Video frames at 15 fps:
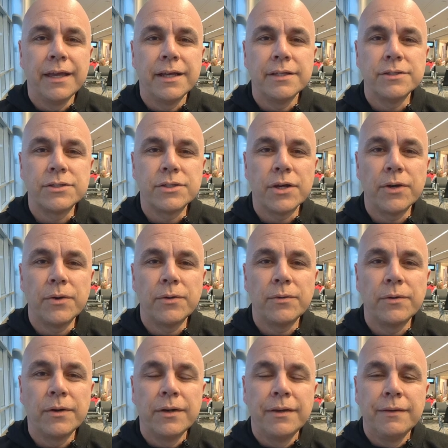And
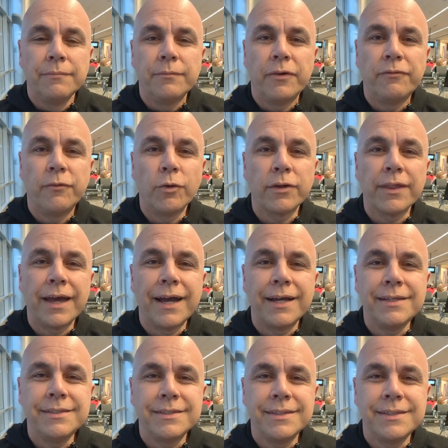so before the
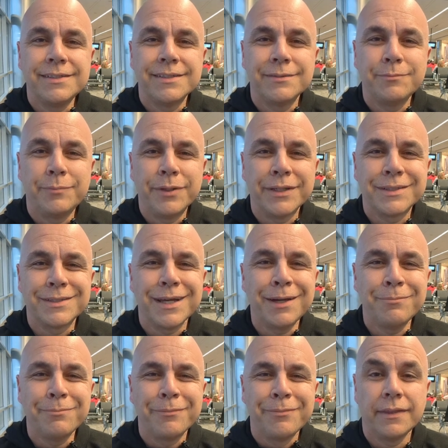ice season picks
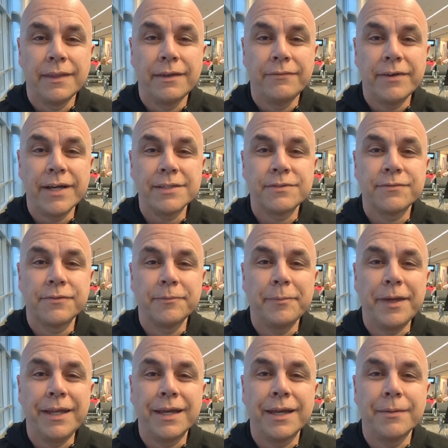up, they've asked for
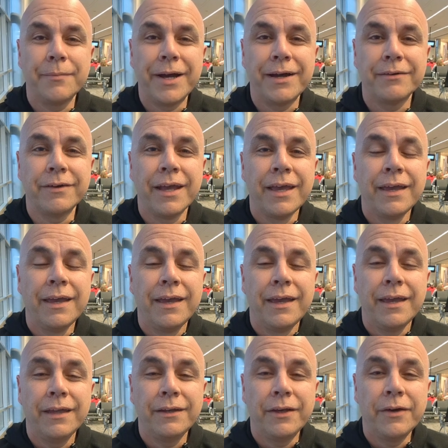me to come out
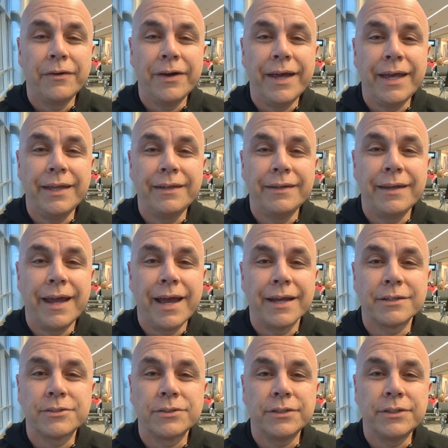and go ahead and
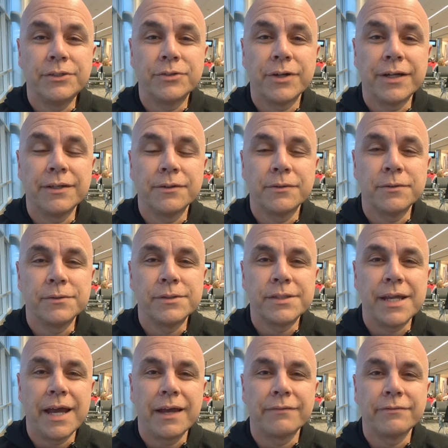actually train their whole
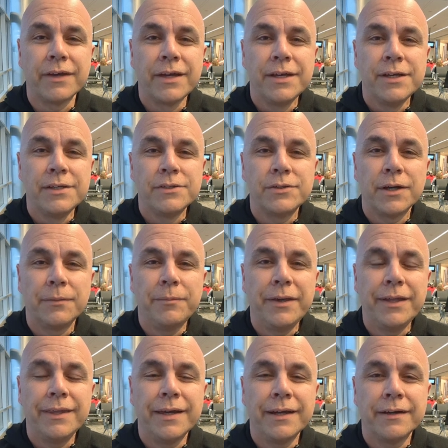staff. So I'll be
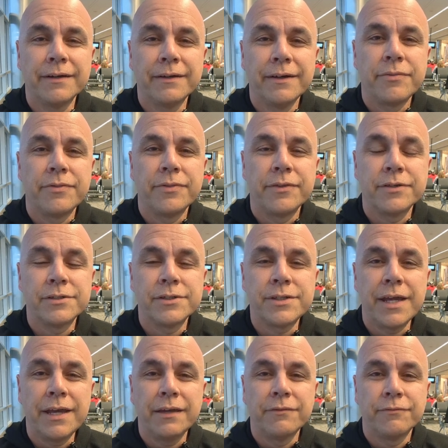there
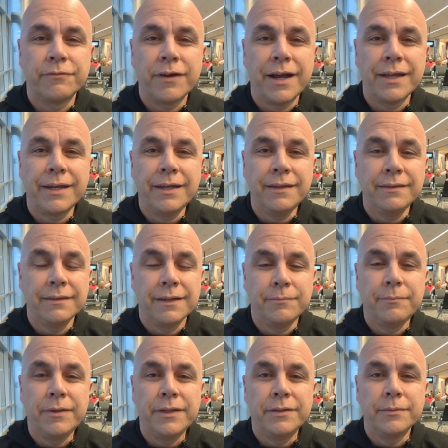Thursday and Friday.
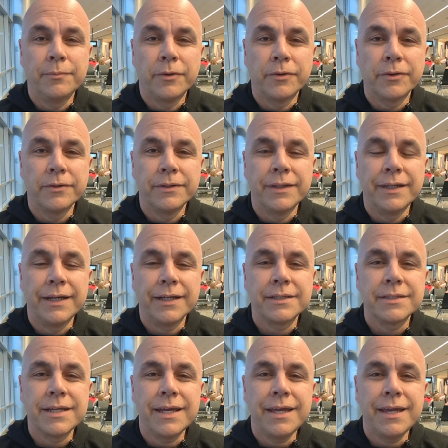That'd be tomorrow and the
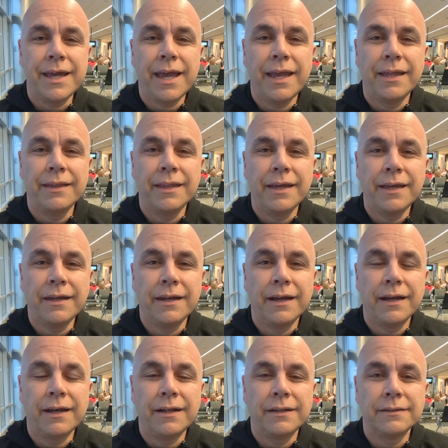next day, and then
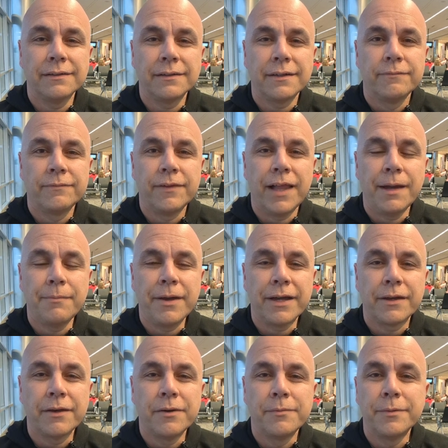I'll fly
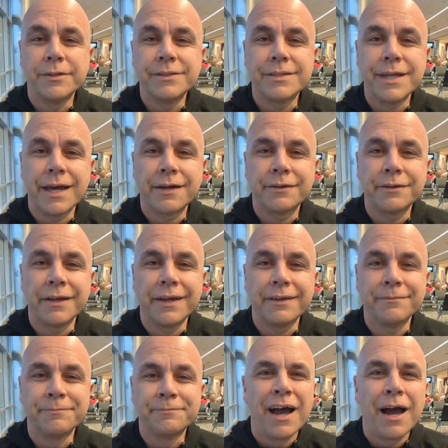back home on Saturday.
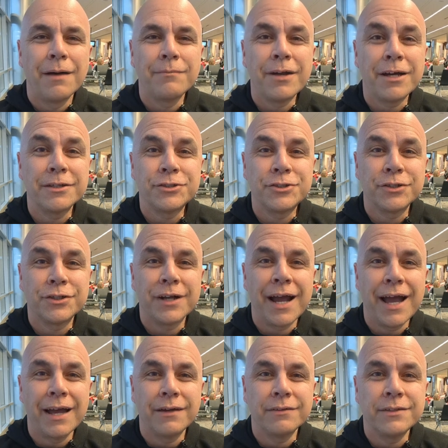I'm not sure
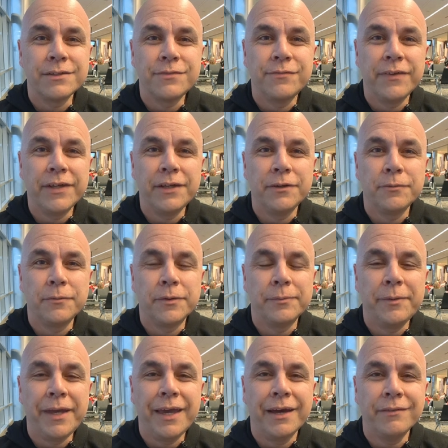how this video will
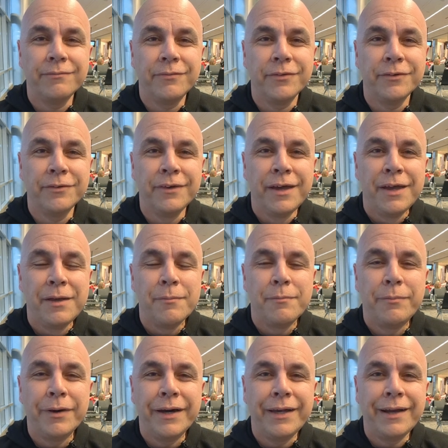be helpful,
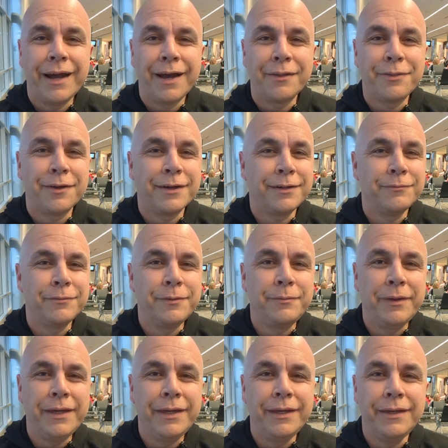but I thought it would
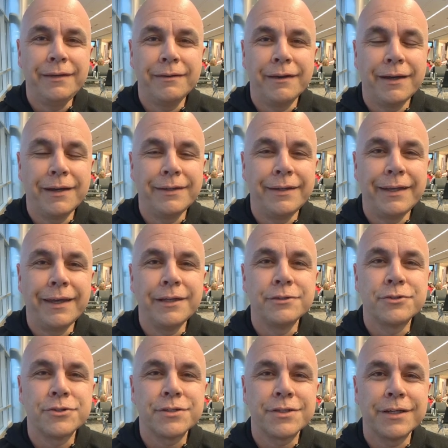be an
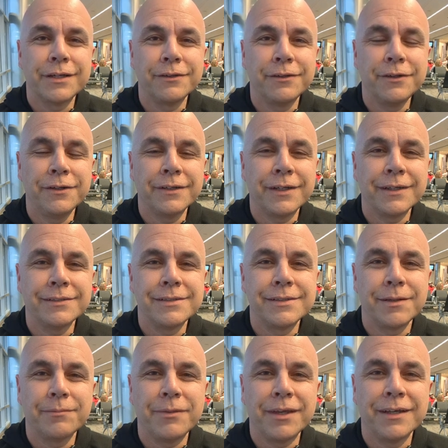interesting look,
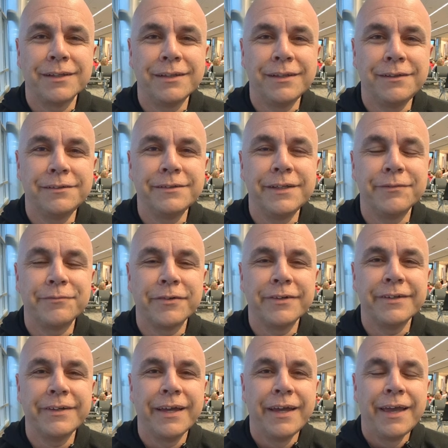something a little
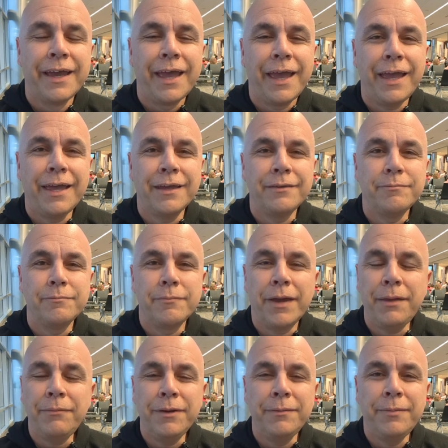different, and
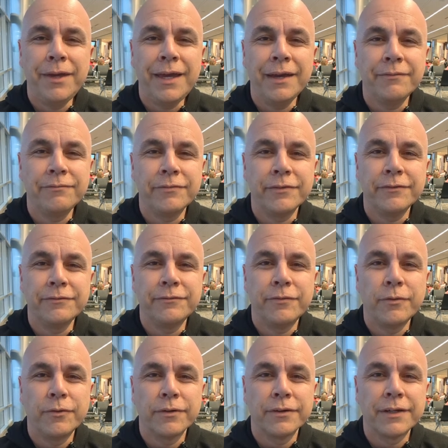maybe it'd be helpful
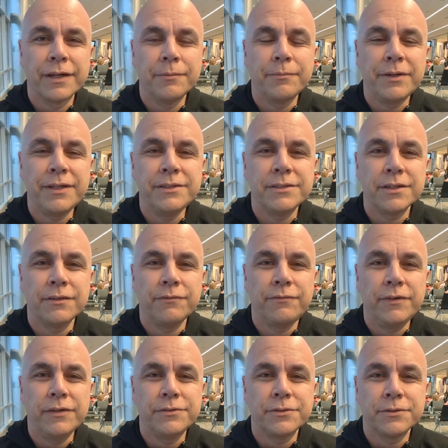for companies in the
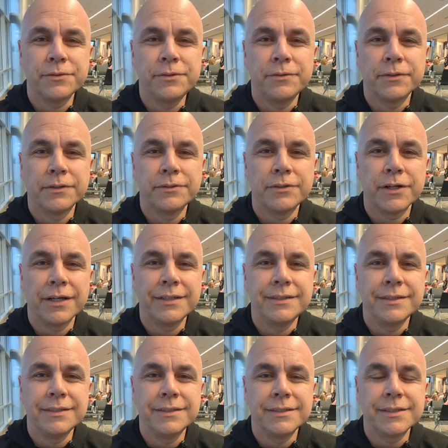future who are trying
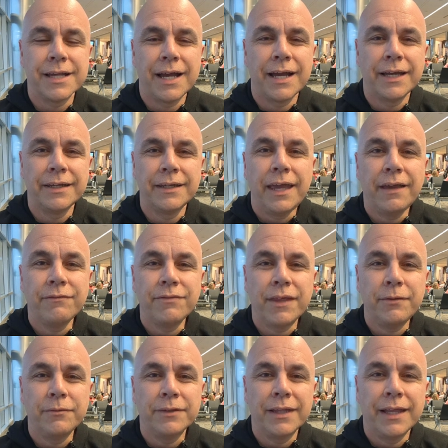to decide if they
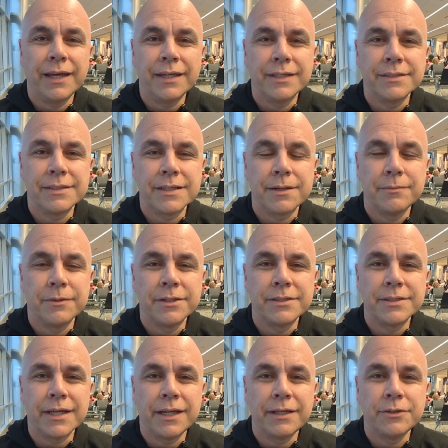would like us to come on
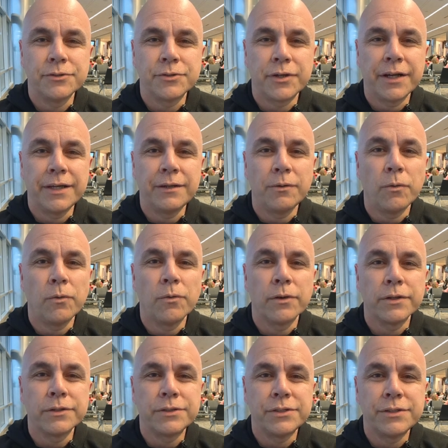site and train
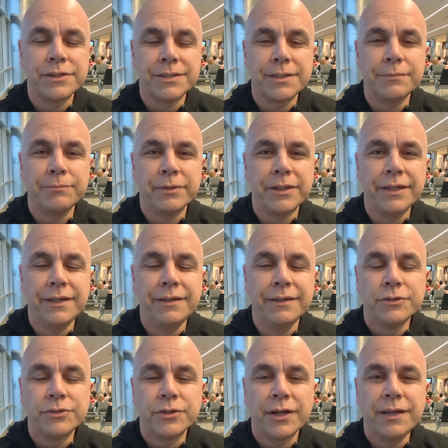or simply
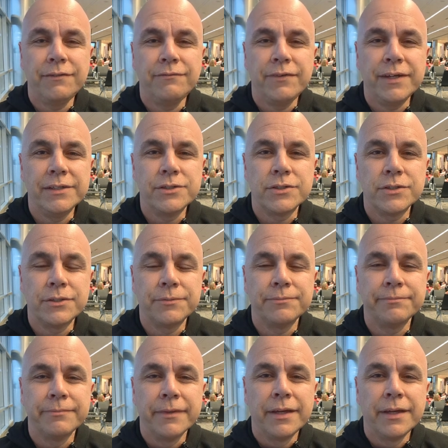train via Zoom.